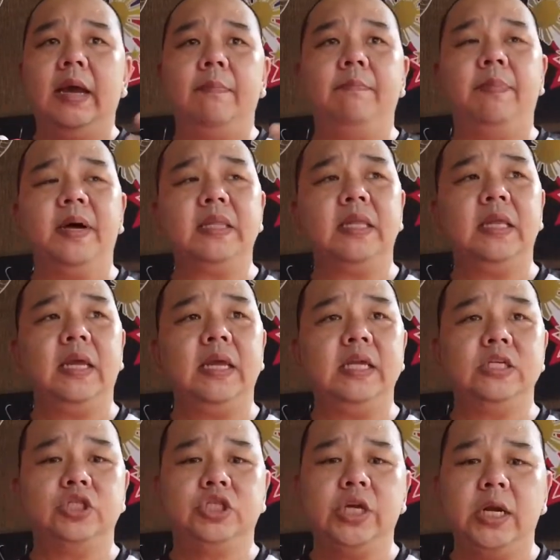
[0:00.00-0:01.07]
But
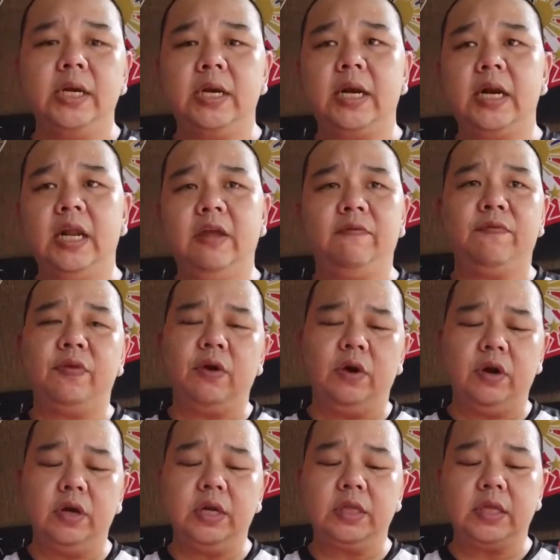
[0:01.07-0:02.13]
in general, if
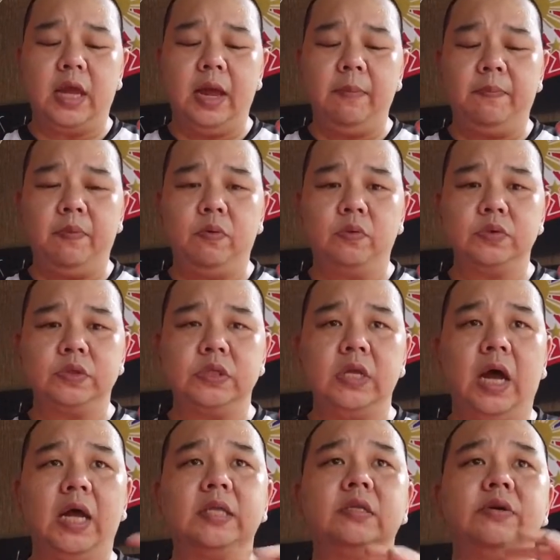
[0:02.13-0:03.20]
you're the type who's
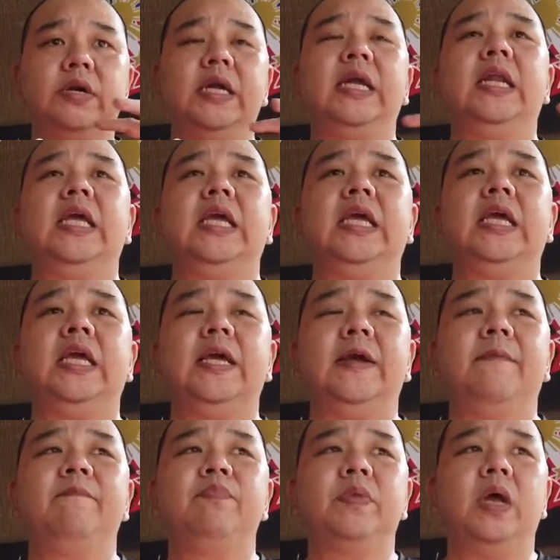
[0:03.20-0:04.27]
not really
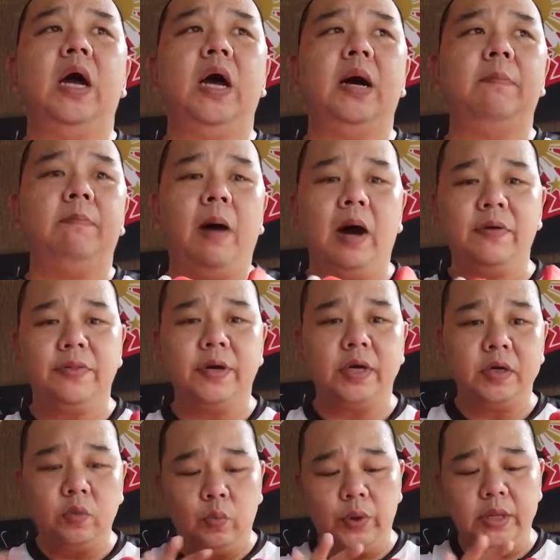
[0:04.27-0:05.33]

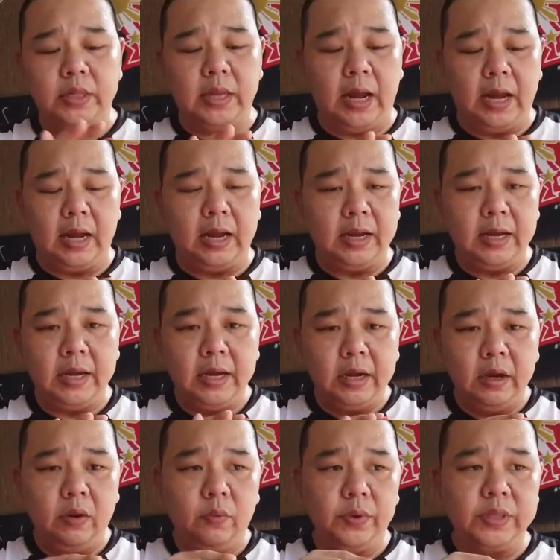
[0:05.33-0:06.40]
bothered with the
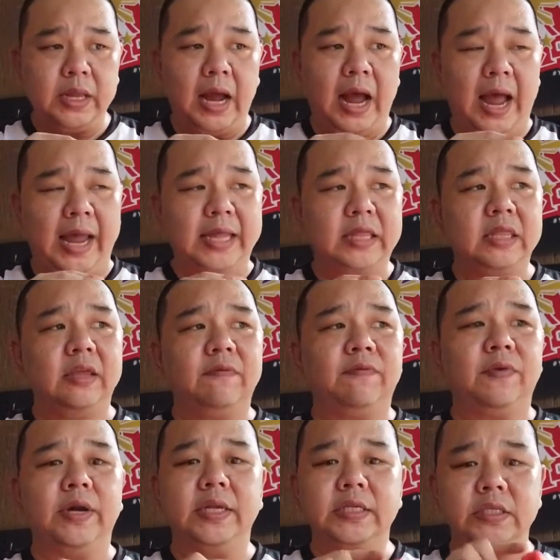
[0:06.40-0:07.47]
height
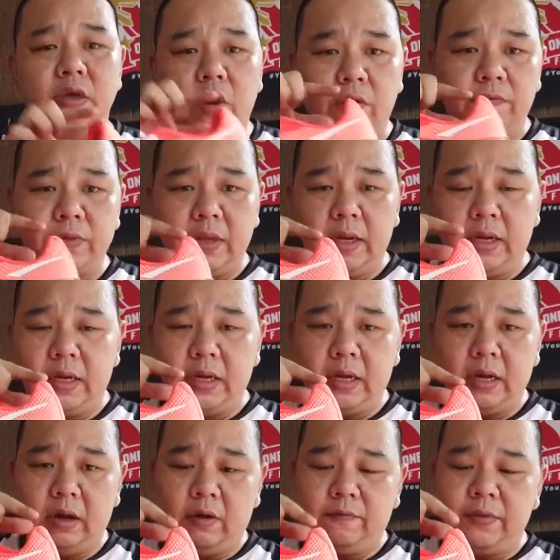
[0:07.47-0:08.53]
difference of
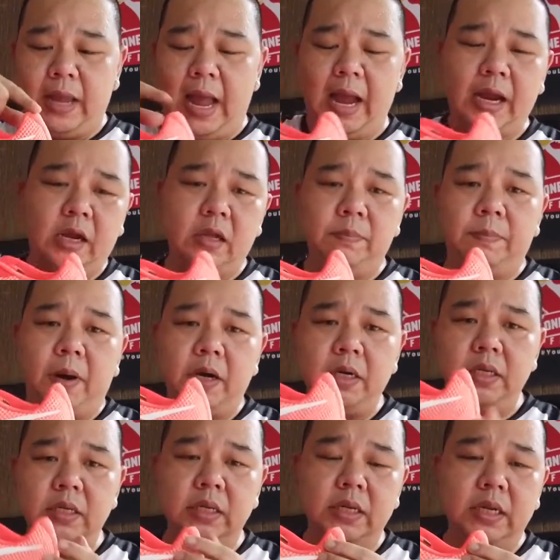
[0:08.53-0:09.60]
the ankle
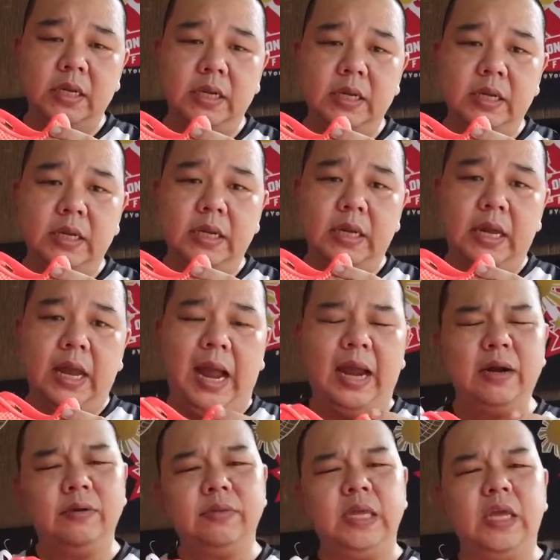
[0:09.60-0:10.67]
part,
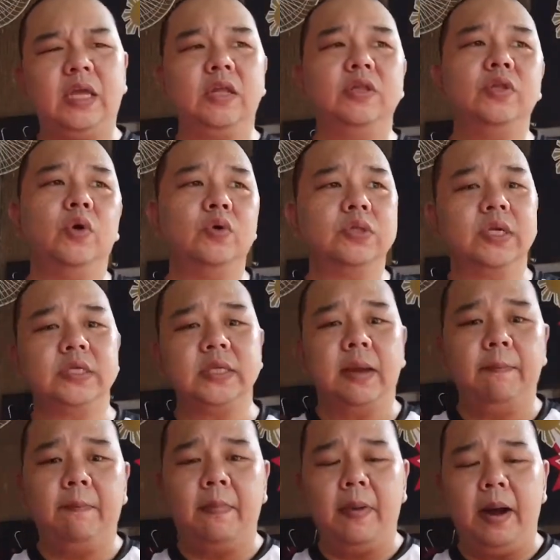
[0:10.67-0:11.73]
I don't think you'll notice
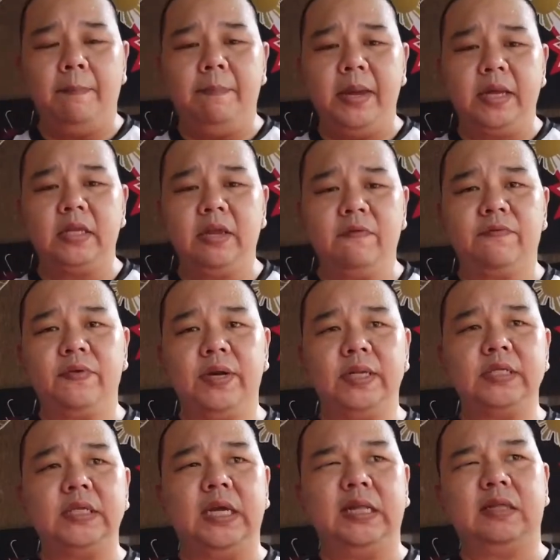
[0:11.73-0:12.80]
a big
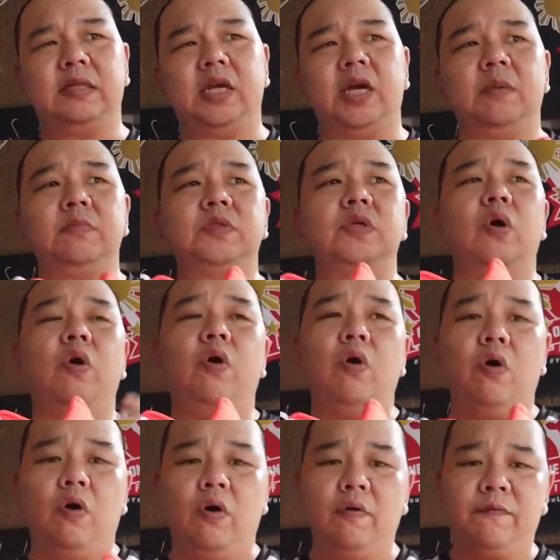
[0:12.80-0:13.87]
difference in terms
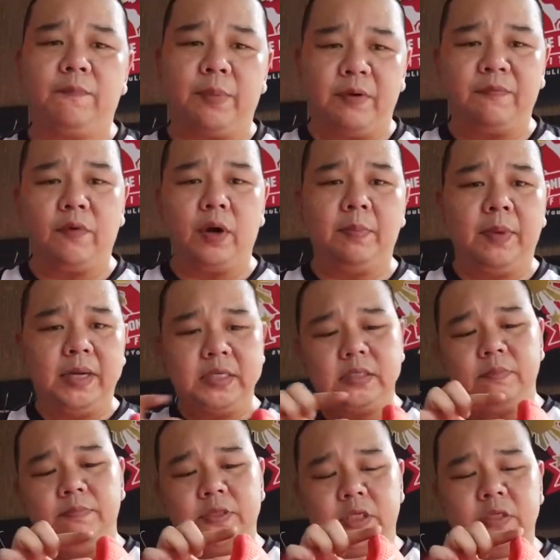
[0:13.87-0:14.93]
of
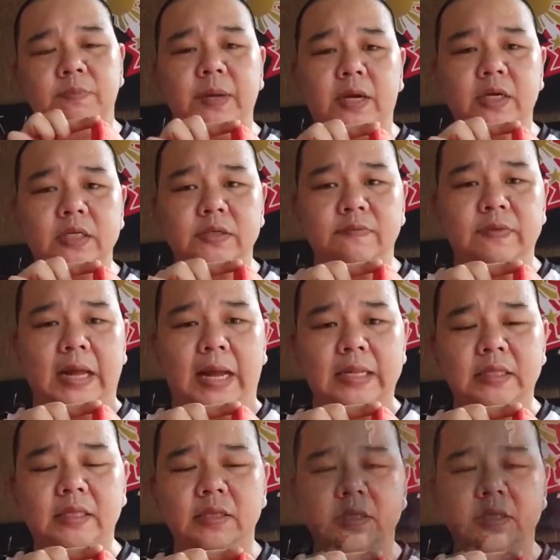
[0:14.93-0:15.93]
performance just because of that.